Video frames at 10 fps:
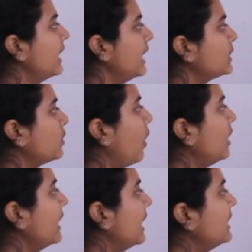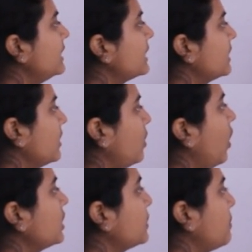is called its
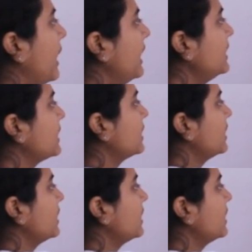cost price.